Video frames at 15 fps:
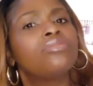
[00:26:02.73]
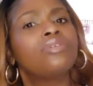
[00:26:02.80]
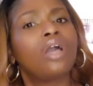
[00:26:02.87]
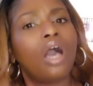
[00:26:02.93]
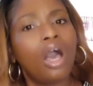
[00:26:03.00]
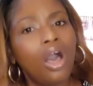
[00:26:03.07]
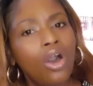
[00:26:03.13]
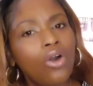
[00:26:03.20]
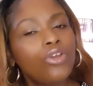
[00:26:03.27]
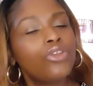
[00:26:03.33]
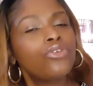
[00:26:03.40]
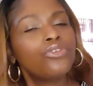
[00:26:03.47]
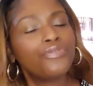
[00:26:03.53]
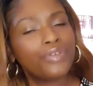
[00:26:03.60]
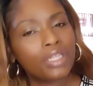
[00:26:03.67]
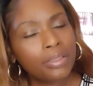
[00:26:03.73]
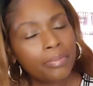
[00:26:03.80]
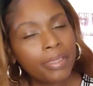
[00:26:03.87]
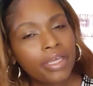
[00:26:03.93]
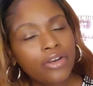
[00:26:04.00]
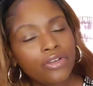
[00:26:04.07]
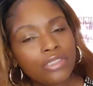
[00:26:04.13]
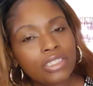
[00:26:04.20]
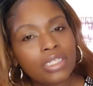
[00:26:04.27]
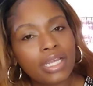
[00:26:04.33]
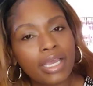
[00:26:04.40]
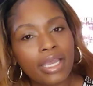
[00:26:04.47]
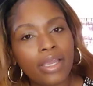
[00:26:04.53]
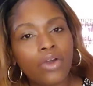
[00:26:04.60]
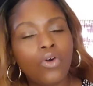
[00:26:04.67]
oh, you're feeling better
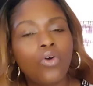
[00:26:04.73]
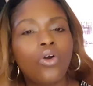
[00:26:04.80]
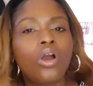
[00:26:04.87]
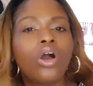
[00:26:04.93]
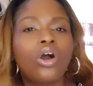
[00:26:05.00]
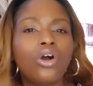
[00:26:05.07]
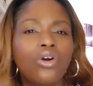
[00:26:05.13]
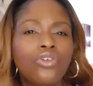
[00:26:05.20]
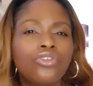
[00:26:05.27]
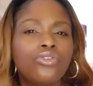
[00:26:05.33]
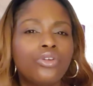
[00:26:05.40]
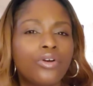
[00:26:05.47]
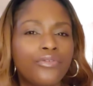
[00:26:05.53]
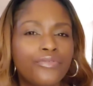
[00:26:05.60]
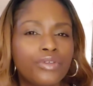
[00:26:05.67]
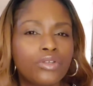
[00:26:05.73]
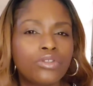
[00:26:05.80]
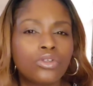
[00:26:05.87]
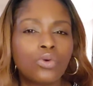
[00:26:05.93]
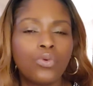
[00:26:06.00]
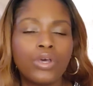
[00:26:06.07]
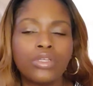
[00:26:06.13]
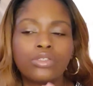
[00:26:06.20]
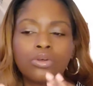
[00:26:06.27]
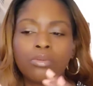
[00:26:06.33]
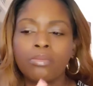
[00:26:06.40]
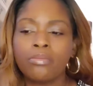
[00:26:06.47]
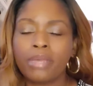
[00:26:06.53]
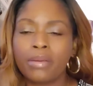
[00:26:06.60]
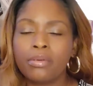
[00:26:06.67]
today, or oh, you don't feel so well, so
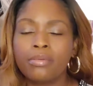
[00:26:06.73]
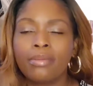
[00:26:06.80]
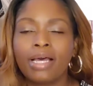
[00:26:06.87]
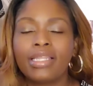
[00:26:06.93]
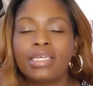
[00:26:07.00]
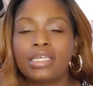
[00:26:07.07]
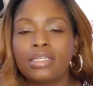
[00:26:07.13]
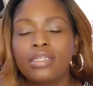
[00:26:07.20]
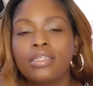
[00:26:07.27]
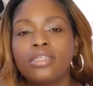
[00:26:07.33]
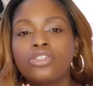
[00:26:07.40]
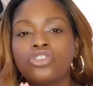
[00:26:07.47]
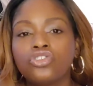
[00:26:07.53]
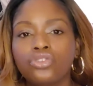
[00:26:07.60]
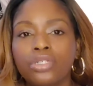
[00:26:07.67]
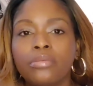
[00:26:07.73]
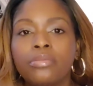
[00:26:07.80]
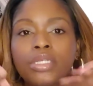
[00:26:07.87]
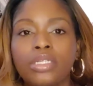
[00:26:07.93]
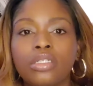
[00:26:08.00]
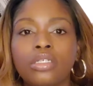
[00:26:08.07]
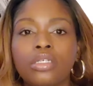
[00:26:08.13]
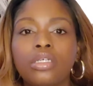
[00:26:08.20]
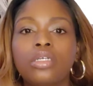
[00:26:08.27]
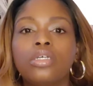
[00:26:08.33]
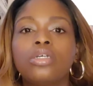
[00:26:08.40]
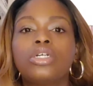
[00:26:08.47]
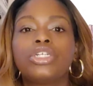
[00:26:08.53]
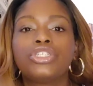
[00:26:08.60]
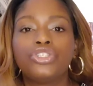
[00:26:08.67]
maybe by the end of this treatment
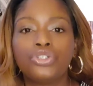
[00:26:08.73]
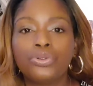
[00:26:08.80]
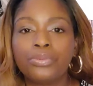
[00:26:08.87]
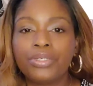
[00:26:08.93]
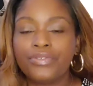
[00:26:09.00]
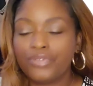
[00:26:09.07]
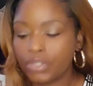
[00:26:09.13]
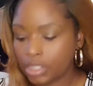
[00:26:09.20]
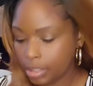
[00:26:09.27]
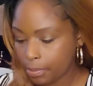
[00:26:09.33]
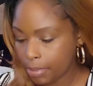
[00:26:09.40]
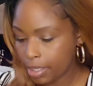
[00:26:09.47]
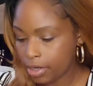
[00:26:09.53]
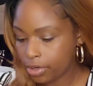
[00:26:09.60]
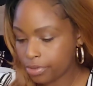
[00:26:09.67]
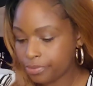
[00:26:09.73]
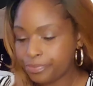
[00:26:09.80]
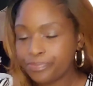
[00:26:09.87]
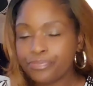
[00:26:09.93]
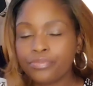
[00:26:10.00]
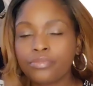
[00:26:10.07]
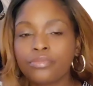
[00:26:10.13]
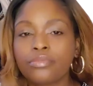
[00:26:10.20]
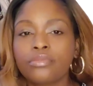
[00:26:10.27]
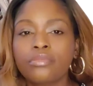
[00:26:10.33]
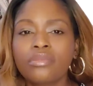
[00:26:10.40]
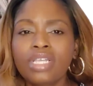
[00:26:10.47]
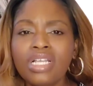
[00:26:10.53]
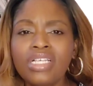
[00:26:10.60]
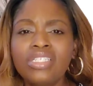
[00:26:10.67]
you'll be feeling better.
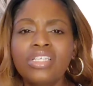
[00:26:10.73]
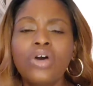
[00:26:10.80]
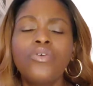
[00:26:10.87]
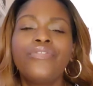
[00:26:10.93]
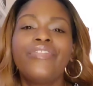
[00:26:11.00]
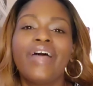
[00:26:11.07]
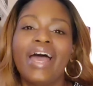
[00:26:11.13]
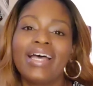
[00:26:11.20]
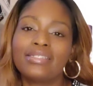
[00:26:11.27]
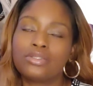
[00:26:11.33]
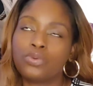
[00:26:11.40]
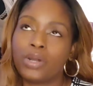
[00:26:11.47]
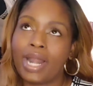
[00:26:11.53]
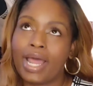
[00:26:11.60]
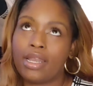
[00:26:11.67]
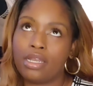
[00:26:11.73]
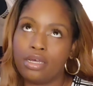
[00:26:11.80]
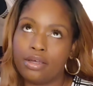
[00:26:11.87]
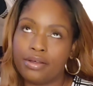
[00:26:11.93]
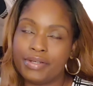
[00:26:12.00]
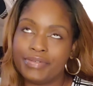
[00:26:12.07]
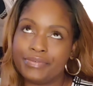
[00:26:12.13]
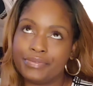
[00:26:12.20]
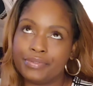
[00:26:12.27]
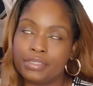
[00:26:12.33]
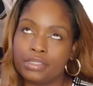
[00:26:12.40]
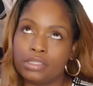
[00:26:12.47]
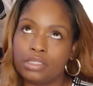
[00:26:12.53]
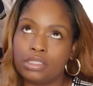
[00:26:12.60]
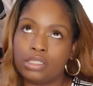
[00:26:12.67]
So that's what I love
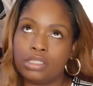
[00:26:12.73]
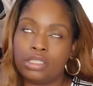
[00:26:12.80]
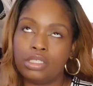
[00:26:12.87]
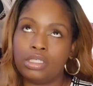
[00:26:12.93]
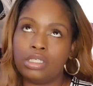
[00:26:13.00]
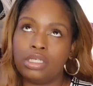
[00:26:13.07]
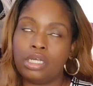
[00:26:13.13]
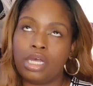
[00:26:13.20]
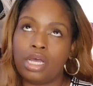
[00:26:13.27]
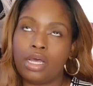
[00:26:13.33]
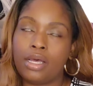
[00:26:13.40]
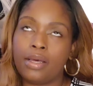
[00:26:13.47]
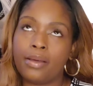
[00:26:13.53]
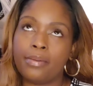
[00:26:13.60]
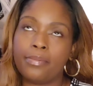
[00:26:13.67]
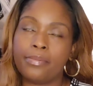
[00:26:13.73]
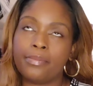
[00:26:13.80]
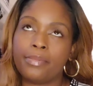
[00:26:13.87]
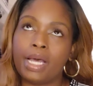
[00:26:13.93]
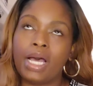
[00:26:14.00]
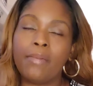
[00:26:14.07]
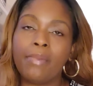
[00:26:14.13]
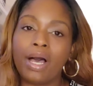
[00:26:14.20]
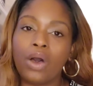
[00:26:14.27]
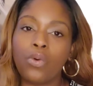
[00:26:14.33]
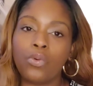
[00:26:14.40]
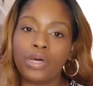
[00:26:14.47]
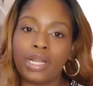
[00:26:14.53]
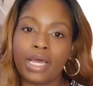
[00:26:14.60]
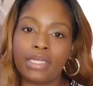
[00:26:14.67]
about
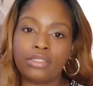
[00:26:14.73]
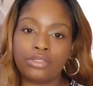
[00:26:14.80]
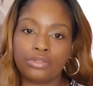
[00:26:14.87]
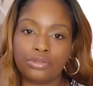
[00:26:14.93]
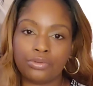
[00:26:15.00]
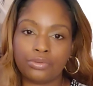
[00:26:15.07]
what I do.